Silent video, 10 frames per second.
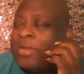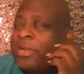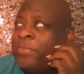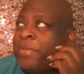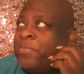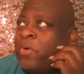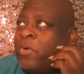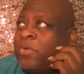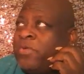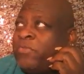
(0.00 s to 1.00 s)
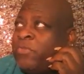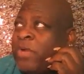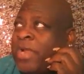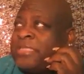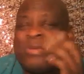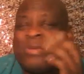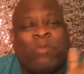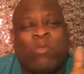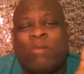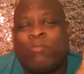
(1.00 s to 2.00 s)
and the people holding for ransom and
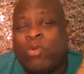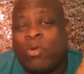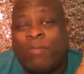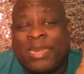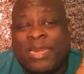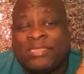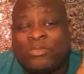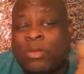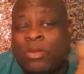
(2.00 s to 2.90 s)
they want more money than